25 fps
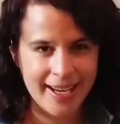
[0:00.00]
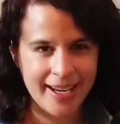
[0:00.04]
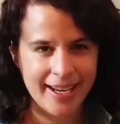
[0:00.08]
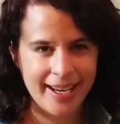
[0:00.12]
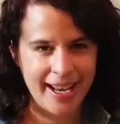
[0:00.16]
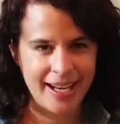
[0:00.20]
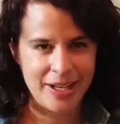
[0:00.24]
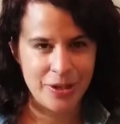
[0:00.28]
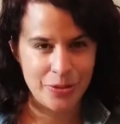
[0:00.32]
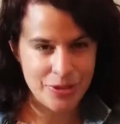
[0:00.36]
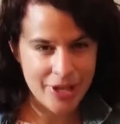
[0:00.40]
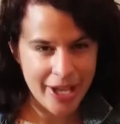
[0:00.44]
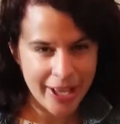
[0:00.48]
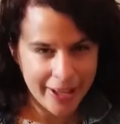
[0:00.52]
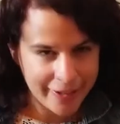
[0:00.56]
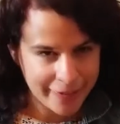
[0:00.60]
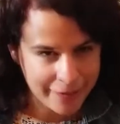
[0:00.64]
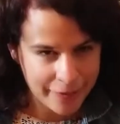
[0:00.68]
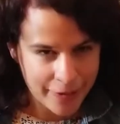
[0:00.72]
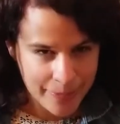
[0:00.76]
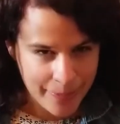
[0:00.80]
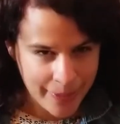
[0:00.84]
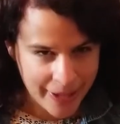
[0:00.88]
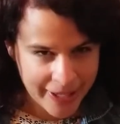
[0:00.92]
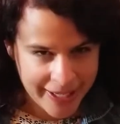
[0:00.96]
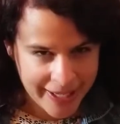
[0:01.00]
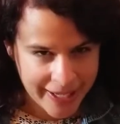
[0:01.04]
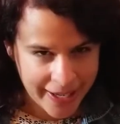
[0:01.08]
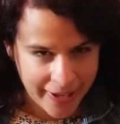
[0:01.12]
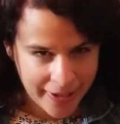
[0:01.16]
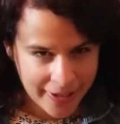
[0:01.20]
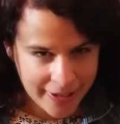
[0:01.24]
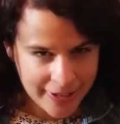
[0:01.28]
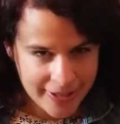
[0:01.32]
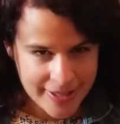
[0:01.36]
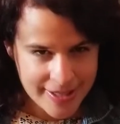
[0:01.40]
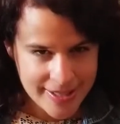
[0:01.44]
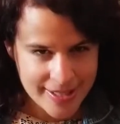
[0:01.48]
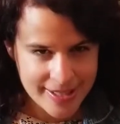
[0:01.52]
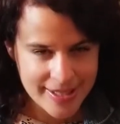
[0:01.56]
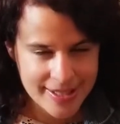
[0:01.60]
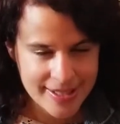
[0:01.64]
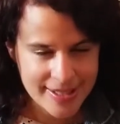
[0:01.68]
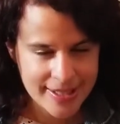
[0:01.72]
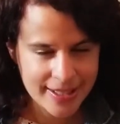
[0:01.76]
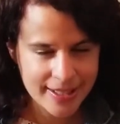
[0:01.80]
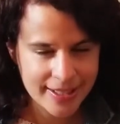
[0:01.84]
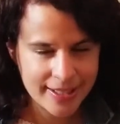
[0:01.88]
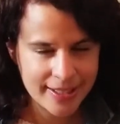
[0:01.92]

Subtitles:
Can you tell everybody else?